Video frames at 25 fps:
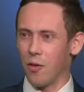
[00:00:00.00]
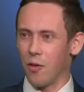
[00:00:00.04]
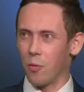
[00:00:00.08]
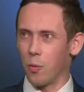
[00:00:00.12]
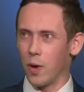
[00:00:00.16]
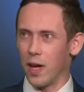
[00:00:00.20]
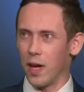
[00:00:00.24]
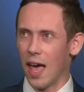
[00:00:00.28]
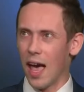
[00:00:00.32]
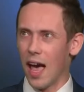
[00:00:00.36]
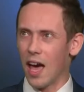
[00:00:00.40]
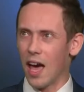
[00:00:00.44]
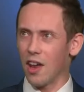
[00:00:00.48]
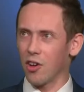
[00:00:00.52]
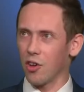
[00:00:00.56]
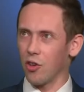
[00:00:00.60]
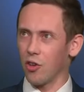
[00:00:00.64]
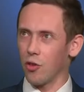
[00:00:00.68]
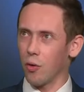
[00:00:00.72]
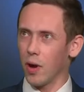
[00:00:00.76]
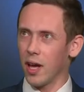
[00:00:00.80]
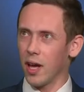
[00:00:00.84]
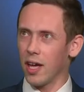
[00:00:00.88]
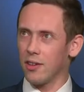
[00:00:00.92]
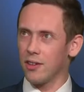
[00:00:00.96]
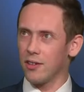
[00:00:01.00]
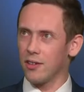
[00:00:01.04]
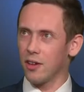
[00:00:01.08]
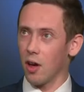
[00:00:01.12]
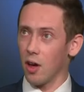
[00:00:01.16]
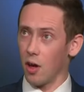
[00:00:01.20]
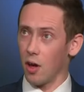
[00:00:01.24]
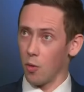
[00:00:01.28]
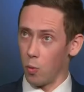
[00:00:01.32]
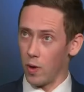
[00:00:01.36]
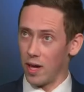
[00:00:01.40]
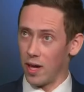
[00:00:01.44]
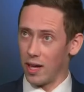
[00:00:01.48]
We had a great
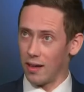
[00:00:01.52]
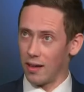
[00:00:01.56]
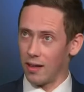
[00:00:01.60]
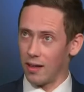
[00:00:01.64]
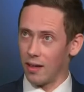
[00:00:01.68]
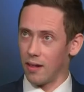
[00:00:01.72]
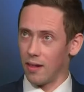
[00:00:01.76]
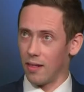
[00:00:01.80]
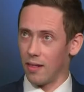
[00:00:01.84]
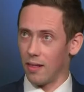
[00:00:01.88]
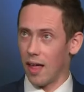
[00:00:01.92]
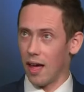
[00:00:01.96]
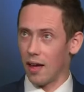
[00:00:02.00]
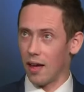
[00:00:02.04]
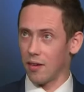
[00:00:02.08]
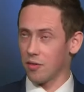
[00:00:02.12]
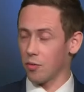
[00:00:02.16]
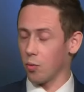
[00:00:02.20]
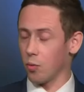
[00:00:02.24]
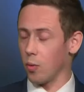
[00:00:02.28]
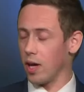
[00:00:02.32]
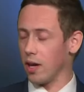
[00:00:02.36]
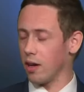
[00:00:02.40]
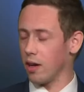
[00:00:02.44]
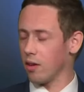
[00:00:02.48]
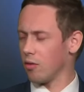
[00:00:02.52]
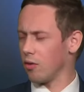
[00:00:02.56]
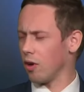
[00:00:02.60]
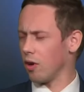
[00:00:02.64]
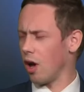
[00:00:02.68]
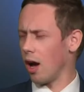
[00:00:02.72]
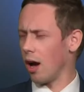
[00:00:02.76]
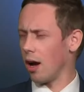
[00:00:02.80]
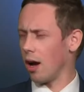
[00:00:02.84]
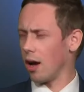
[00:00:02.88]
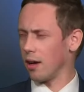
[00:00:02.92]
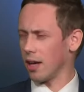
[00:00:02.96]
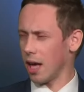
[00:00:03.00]
week last week
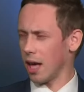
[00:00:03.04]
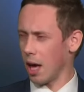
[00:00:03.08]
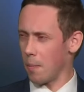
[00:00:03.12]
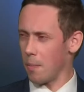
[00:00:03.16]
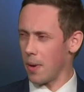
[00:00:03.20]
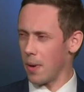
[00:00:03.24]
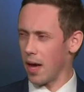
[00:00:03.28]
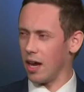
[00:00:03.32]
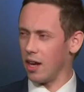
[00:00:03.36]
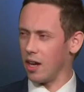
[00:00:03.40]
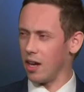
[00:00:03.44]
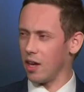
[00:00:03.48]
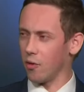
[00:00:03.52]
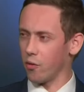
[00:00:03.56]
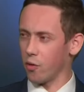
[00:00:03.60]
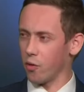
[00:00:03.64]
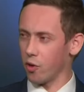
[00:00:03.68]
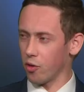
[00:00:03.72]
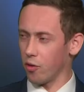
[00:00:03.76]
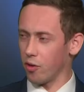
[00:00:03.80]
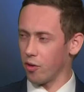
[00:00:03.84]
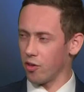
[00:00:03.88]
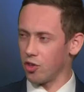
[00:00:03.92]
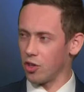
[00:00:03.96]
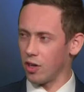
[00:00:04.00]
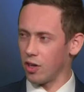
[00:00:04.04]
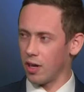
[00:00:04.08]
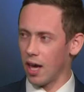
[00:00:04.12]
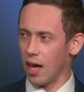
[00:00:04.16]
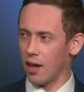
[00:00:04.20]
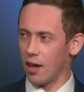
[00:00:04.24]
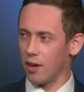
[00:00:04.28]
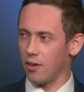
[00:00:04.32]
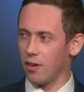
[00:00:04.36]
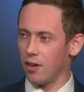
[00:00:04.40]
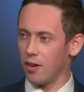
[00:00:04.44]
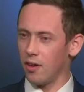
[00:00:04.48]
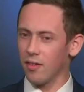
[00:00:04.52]
campaigning for Christian
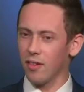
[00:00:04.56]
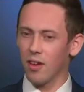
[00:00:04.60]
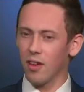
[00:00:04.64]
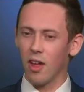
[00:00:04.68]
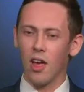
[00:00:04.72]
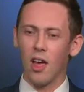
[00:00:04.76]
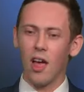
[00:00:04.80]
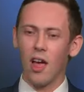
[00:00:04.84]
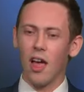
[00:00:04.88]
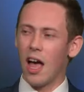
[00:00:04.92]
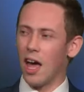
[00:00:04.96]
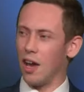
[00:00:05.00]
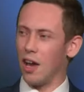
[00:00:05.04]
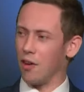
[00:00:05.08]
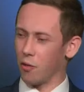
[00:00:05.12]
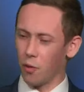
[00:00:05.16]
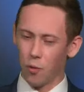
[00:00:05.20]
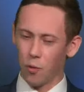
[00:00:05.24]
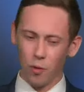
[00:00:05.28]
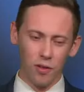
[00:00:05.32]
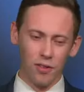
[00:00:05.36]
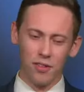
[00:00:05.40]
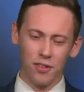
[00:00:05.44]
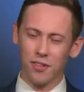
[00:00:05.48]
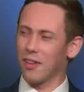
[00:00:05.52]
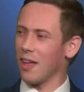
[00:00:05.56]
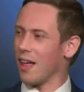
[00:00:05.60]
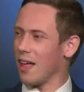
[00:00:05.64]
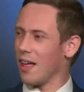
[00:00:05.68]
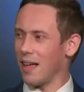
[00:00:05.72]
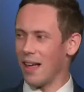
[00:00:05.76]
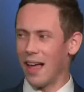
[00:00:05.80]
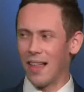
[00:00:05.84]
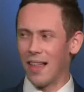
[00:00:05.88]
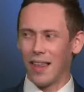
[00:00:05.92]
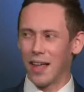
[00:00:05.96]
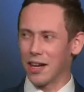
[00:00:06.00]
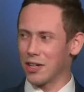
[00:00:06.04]
candidates, and of course
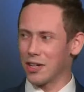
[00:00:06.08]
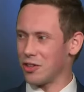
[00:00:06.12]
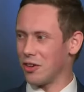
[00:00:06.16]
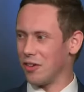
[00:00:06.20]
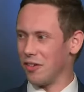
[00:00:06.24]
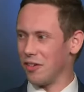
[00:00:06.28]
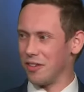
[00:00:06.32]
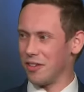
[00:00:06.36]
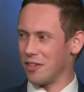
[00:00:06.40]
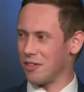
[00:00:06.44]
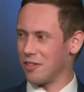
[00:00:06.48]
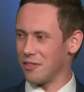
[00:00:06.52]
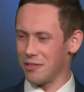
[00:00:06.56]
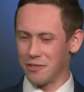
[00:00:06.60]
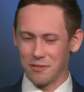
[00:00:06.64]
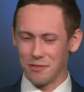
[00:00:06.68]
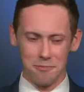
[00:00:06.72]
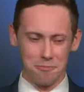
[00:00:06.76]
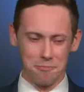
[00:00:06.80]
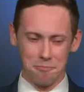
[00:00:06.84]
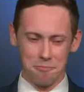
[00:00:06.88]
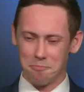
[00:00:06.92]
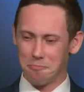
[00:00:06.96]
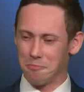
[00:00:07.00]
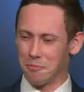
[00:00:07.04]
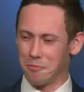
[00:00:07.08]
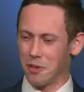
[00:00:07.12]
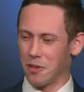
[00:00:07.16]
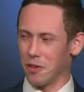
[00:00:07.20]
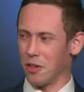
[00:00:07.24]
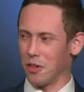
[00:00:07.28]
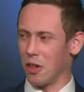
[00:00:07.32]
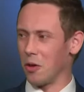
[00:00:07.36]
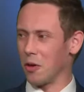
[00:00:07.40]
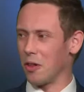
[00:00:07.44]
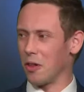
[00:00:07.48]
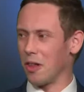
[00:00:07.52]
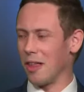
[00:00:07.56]

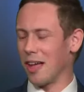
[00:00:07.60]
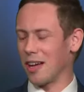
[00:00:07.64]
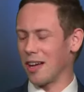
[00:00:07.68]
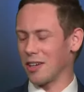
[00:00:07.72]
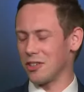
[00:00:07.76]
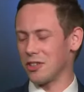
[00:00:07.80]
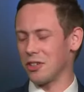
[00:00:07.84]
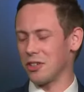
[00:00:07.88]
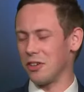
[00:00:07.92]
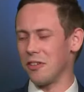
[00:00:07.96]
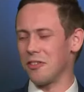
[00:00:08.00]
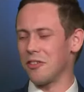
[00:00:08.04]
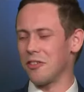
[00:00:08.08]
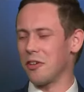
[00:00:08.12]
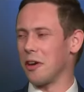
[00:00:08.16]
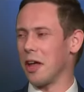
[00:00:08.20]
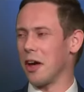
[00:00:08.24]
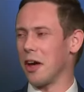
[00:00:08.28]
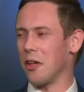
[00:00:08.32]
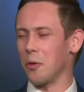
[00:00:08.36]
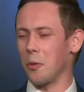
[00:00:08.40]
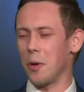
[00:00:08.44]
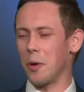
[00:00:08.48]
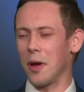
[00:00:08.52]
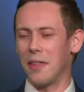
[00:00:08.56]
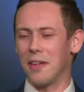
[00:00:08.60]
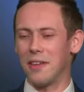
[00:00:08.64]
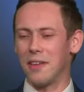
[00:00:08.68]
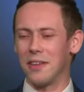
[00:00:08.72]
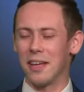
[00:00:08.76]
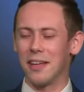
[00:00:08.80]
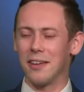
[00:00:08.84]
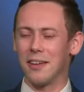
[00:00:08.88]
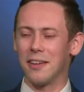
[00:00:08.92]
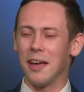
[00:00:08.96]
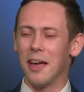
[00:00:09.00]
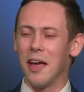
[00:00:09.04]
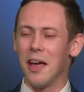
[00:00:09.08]
local elections turned out the way they
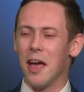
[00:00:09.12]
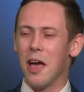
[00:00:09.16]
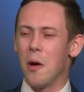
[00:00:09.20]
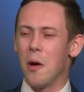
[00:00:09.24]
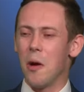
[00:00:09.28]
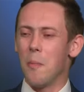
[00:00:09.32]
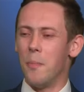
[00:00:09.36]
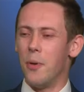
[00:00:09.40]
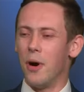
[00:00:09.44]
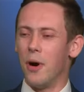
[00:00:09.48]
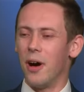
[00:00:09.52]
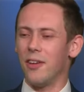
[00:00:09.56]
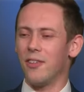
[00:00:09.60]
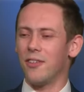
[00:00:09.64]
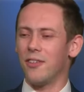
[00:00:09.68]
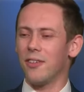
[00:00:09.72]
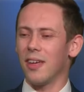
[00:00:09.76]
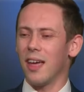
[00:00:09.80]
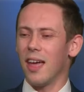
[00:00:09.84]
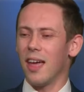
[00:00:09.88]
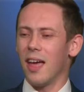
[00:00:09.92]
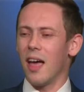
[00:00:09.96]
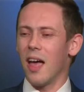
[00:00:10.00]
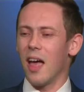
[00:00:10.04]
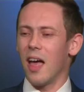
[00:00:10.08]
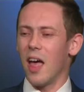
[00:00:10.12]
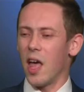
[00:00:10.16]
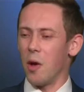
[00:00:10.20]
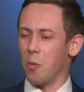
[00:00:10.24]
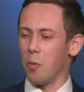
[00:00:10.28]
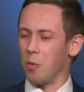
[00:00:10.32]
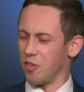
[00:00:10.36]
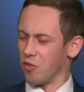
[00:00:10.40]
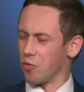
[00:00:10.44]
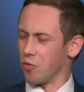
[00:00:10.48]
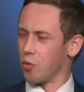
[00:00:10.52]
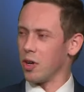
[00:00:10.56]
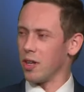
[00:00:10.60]
did, but it
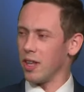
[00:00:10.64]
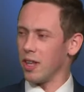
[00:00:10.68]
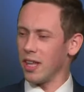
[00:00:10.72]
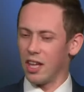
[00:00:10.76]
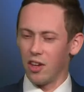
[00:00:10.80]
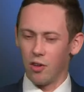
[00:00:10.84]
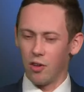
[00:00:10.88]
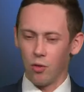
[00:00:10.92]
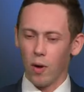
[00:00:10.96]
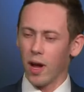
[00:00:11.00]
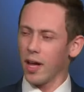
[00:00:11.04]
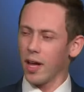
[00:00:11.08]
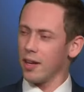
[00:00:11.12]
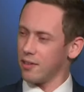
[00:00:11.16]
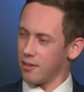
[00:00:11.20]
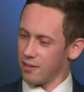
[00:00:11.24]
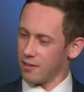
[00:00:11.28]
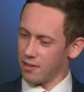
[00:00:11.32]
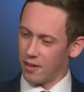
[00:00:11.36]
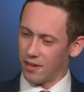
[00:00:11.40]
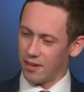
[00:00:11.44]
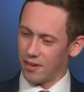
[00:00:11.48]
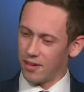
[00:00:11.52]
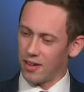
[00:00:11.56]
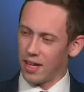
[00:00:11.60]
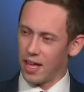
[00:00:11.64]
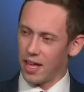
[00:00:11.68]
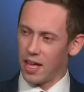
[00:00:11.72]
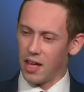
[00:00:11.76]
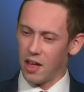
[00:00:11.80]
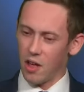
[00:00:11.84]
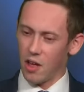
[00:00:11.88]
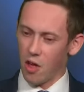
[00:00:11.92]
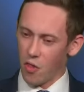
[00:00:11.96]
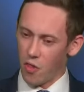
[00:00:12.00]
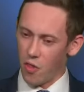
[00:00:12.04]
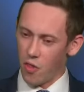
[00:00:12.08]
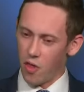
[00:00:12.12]
was really great to
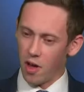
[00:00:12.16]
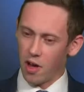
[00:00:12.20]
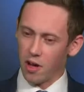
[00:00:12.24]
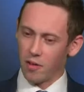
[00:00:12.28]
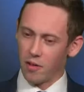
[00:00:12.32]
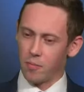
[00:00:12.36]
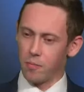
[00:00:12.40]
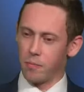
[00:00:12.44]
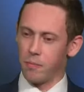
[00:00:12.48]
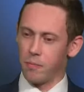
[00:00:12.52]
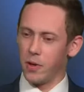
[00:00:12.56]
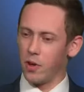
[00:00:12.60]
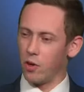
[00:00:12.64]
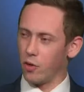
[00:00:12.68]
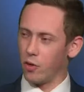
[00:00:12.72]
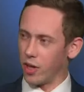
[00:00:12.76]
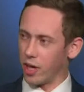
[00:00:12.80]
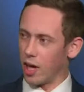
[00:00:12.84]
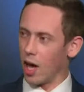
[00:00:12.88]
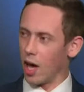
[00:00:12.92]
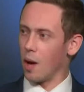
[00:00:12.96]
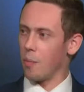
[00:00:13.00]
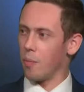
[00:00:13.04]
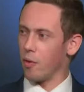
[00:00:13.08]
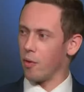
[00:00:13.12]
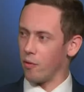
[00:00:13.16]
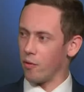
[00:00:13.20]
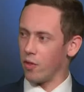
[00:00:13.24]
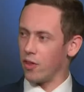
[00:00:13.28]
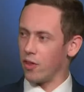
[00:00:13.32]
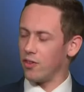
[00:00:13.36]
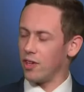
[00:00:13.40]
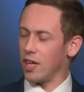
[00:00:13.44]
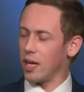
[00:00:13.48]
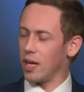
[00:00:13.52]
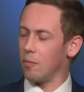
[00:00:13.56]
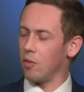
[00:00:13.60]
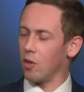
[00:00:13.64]
see the building up of the
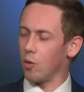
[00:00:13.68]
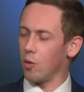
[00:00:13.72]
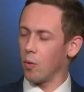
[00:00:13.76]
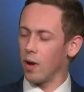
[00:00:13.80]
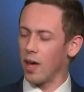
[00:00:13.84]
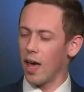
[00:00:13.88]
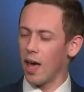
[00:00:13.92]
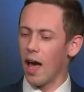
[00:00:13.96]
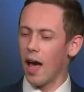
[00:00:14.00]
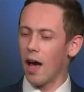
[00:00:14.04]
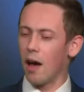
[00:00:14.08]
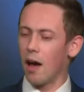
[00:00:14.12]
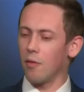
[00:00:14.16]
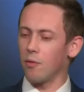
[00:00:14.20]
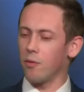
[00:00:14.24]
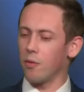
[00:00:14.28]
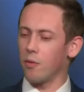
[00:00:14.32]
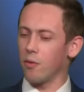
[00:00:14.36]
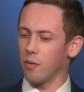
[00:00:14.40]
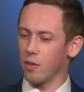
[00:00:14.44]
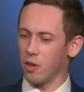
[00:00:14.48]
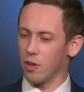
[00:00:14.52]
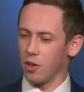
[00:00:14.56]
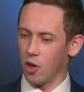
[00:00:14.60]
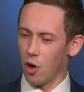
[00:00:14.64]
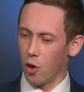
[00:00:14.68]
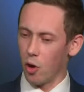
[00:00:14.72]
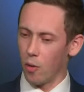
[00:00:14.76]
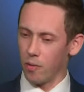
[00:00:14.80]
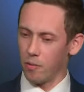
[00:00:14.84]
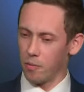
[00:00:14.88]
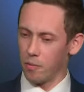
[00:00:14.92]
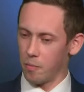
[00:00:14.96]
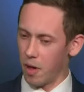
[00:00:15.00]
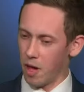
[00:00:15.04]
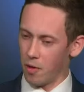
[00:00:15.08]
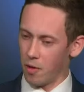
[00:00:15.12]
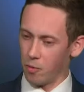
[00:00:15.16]
team that we have,
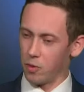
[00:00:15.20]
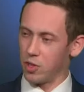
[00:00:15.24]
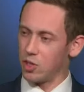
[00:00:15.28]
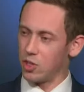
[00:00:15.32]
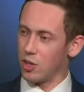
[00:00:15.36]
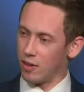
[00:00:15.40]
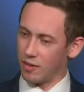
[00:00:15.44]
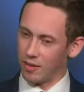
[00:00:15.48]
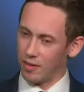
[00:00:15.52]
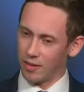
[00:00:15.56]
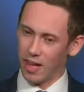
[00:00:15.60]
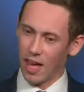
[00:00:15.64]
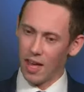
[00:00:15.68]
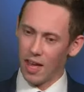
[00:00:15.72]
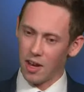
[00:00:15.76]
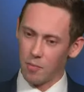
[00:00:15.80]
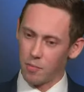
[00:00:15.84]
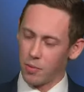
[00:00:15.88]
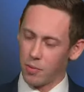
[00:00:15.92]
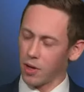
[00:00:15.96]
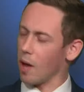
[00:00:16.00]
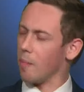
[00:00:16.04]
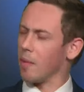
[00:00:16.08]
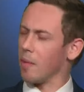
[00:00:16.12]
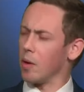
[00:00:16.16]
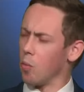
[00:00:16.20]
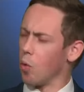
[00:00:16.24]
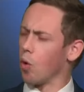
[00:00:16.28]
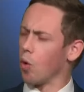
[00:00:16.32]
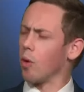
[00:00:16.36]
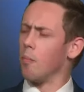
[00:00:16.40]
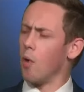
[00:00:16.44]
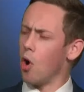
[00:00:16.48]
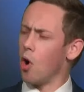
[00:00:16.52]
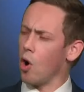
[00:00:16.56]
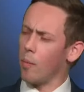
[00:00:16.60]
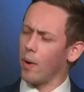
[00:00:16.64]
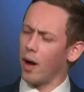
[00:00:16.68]
which is becoming more
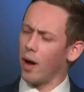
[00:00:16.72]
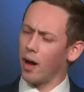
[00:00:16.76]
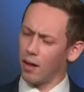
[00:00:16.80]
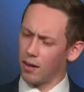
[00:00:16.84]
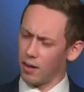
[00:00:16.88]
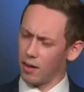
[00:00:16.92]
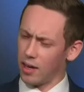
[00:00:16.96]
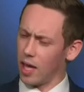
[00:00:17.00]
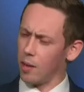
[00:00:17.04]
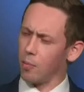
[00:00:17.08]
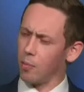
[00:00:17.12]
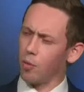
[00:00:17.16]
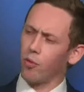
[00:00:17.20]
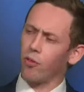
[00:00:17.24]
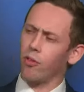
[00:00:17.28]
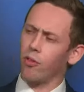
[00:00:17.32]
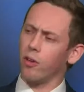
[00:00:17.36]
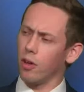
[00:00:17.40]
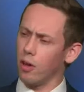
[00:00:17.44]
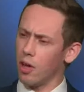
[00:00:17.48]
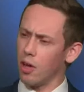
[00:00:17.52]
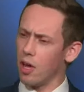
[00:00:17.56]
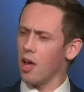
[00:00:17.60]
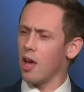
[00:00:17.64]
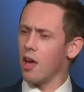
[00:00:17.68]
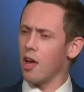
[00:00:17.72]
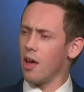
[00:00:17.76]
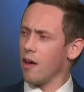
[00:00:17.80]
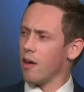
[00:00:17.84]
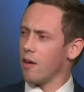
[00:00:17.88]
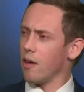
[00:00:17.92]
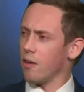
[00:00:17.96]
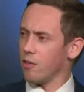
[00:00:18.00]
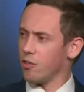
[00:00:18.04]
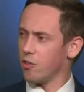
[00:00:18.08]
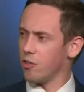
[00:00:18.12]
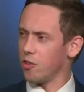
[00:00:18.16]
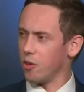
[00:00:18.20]
mobile and able to
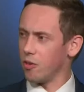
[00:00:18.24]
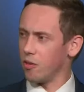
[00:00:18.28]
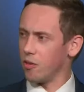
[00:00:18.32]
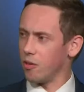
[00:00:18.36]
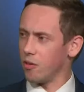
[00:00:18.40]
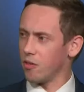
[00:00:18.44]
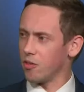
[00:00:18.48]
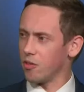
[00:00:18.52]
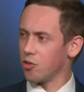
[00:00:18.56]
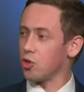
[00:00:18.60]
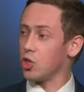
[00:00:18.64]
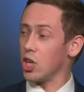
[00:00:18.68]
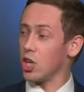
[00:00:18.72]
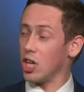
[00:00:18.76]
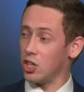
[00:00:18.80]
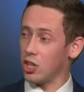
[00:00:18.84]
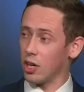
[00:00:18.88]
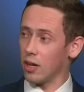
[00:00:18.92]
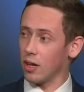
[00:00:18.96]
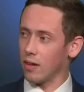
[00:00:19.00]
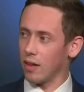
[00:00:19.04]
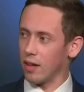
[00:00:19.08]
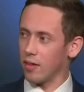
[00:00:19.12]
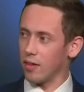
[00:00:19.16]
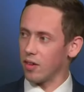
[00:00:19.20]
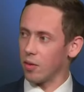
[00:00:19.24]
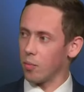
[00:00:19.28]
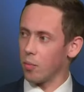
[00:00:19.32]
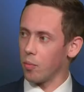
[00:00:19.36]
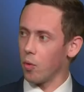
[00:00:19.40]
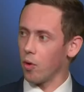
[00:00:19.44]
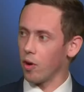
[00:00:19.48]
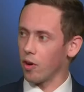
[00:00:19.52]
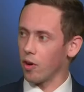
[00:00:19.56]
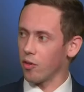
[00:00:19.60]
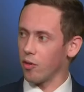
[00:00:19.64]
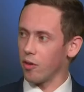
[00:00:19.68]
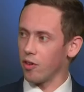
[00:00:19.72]
strategically
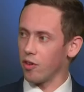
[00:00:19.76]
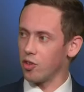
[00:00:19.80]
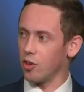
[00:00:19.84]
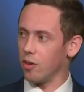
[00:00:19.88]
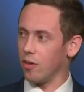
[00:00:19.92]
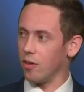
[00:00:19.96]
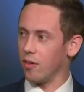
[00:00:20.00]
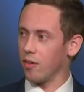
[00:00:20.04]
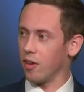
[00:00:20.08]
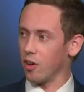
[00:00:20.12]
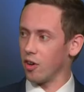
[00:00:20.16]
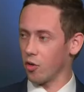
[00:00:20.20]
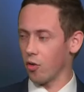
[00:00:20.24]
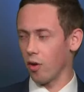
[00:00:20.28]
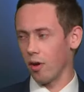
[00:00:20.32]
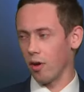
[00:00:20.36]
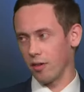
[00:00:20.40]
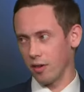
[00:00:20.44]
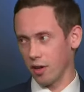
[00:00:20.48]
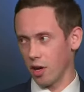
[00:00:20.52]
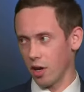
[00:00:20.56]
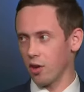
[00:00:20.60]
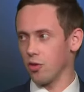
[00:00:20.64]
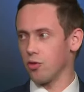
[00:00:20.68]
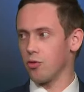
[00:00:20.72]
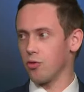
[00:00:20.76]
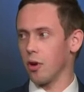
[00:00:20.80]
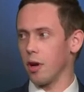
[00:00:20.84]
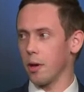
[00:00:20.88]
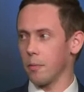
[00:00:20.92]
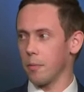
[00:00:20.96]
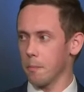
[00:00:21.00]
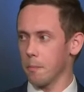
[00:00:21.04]
support Christians across the country.